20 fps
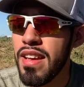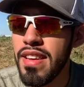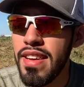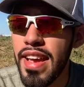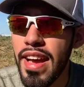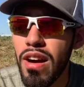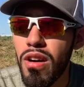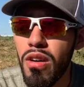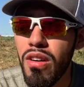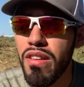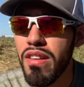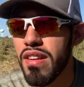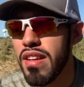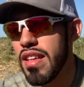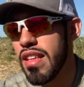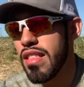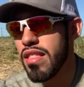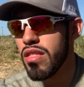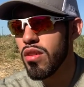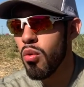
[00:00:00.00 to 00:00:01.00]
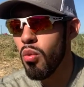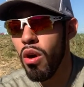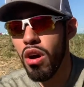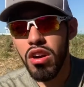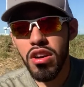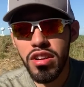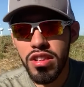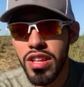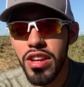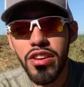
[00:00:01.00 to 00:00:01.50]
Now, the
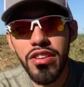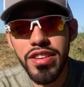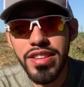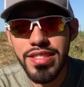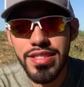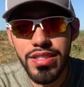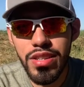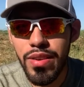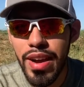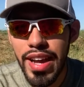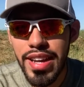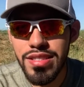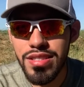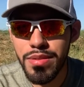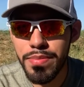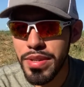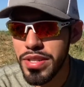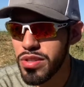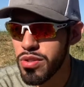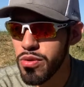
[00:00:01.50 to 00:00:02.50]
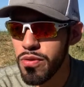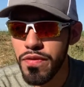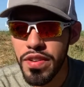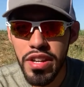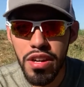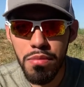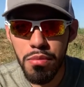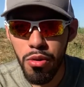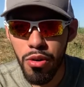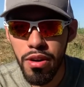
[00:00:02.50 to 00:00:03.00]
water clarity still has to be 2
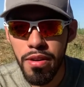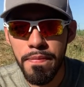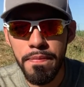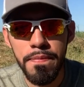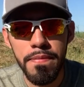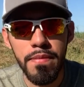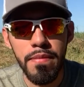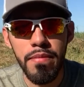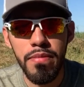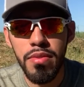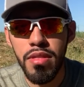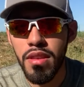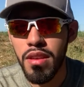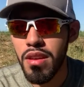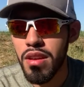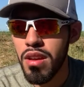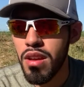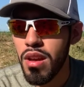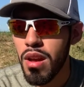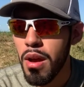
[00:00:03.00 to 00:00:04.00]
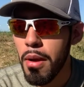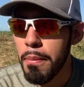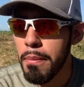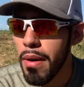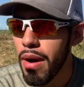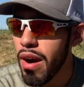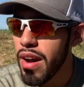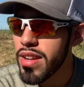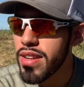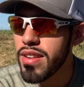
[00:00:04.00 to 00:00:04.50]
feet or more,
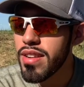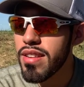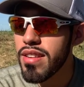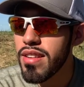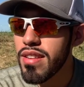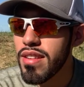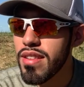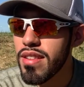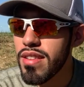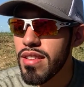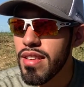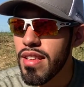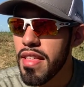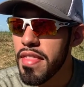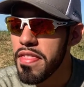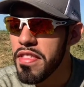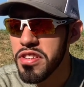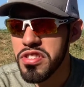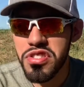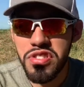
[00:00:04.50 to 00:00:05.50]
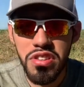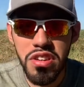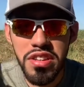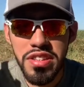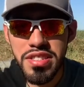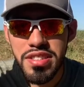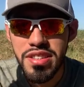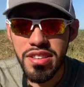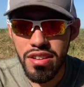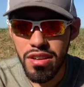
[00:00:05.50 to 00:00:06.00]
but the sun
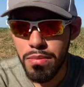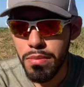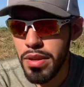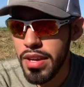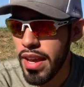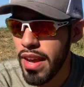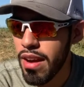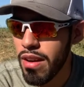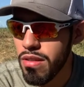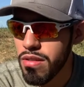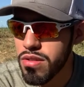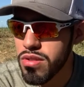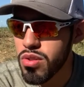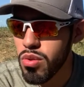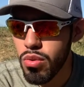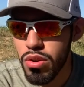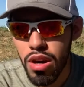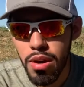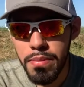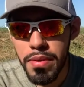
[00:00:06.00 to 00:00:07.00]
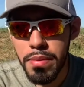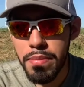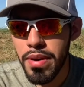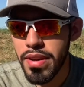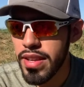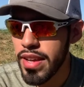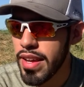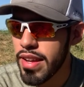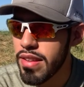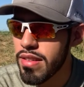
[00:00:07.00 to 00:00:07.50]
isn't going to be out. So what I mean by
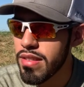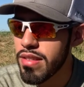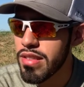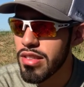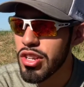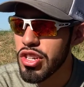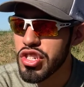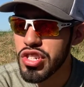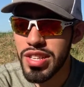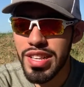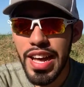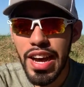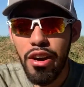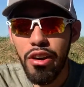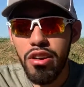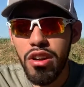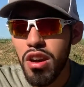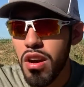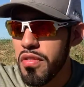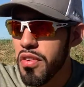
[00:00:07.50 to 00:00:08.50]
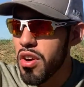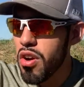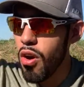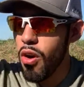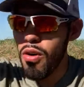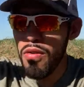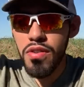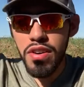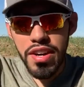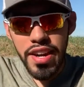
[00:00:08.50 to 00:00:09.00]
that, there's cloud cover,
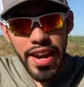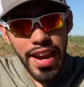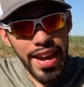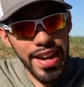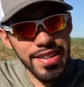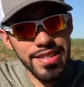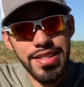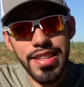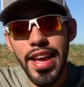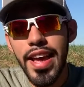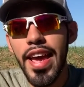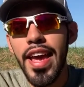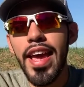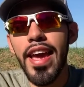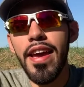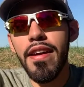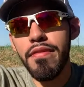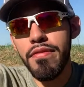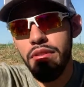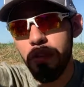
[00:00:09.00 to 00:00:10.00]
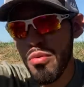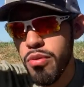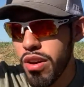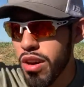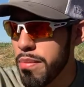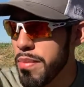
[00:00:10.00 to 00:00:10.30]
overcast everywhere.